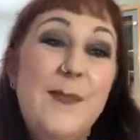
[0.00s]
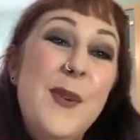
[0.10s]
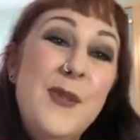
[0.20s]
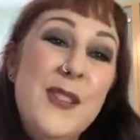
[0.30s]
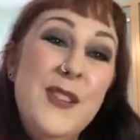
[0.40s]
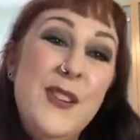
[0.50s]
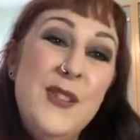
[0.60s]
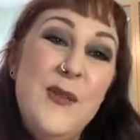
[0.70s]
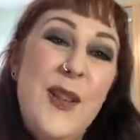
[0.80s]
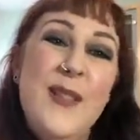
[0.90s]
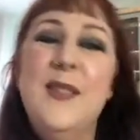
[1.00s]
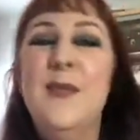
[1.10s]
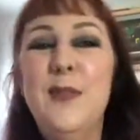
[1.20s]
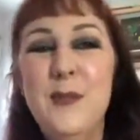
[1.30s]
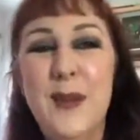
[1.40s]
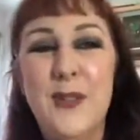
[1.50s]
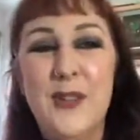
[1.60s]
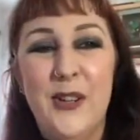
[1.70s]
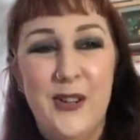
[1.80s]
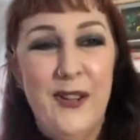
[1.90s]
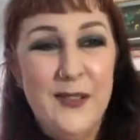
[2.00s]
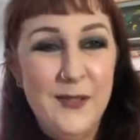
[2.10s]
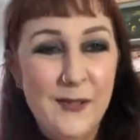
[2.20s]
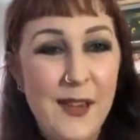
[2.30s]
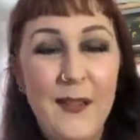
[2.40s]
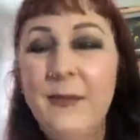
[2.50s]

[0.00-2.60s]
mostly during Shavasana, I'm just making sure you guys are okay.